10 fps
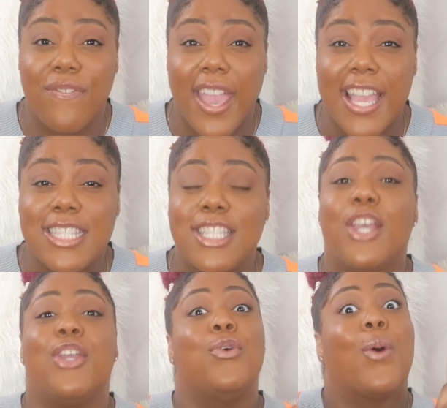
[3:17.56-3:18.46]
face,
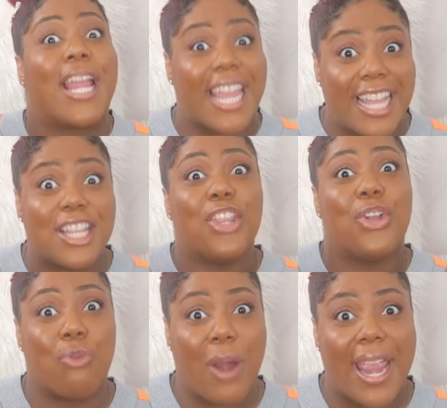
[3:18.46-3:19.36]
you are in
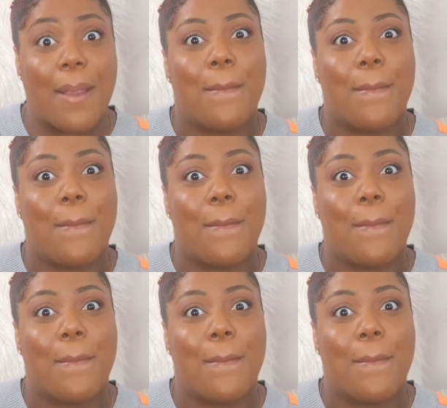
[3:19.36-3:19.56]
the right